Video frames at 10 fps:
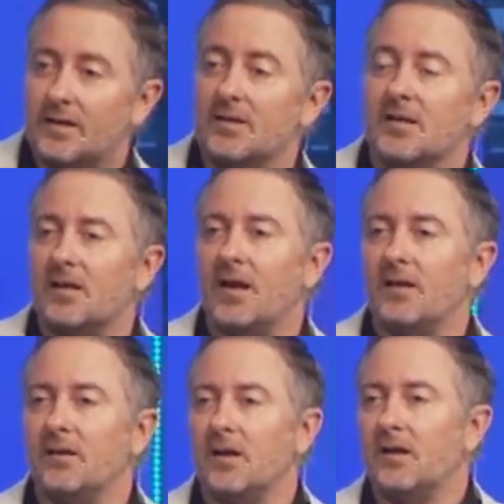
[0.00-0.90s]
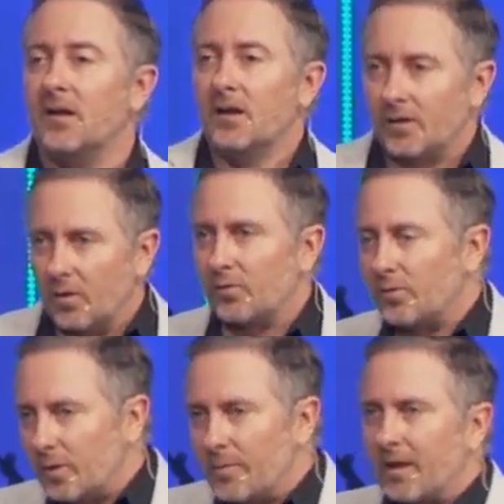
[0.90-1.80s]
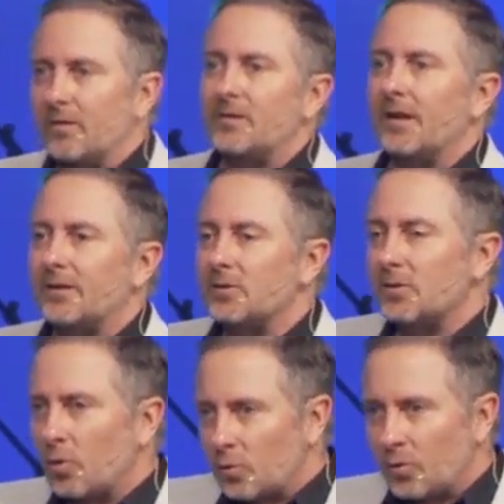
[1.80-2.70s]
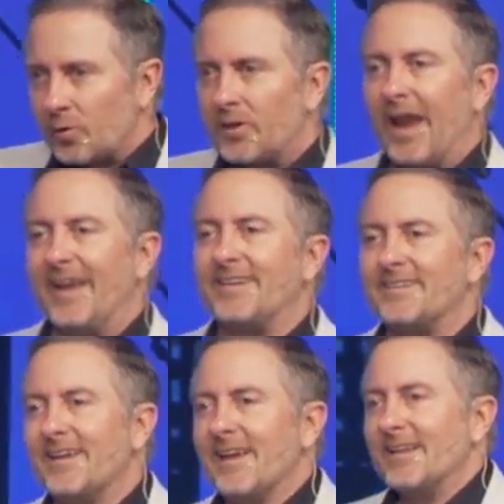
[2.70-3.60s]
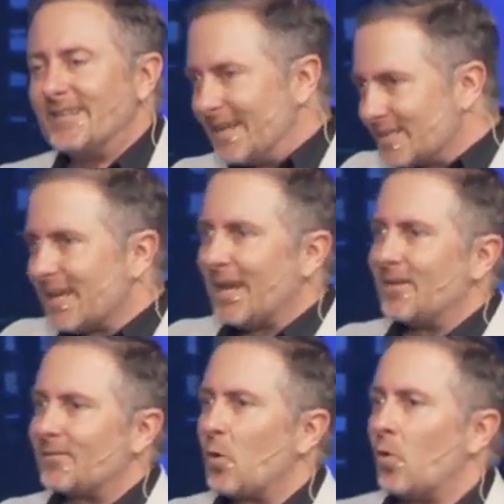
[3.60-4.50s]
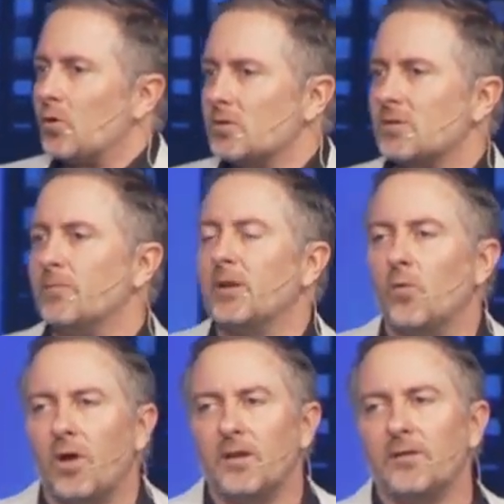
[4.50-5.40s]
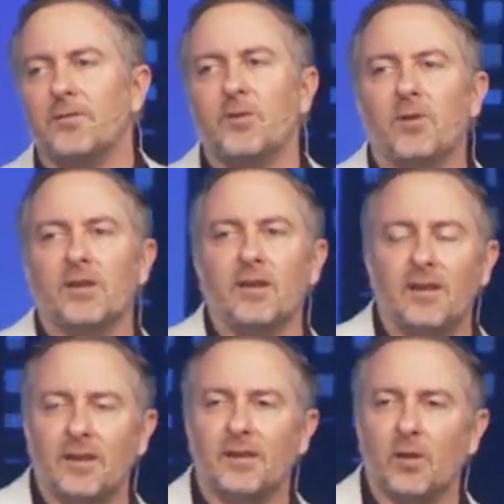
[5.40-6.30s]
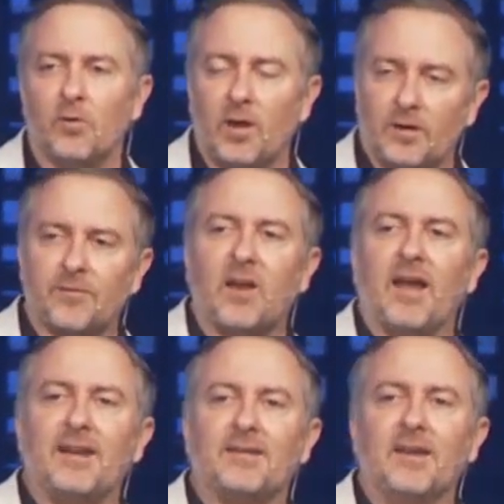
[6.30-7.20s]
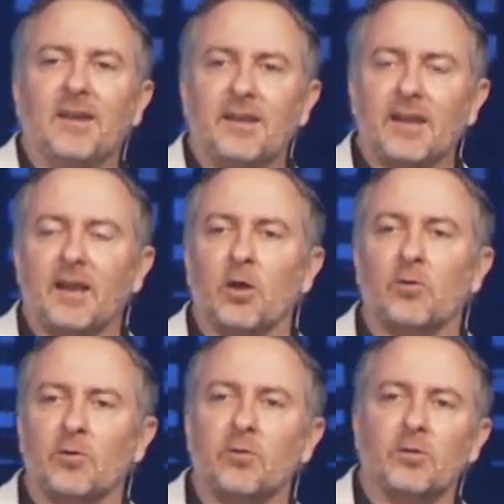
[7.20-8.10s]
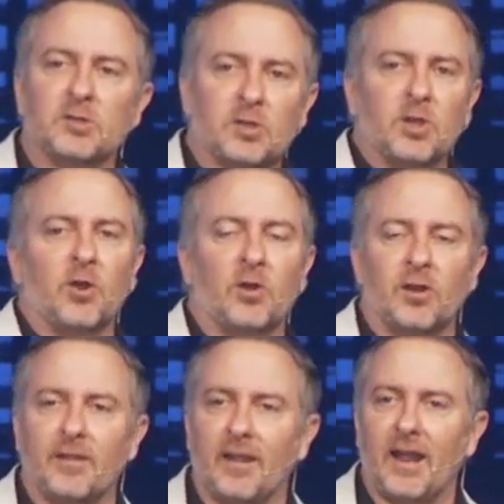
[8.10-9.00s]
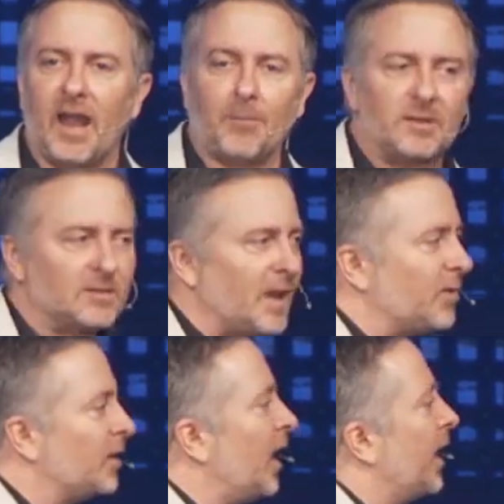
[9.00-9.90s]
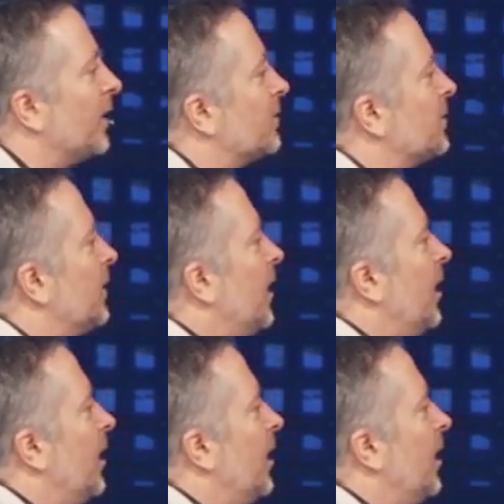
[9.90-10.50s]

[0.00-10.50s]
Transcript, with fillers: Disneyland, you got to go through their metal detectors and go through their gate. TSA, of course, the big one, when you want to get in and go on a flight, you got to go through the security that happens at the gates.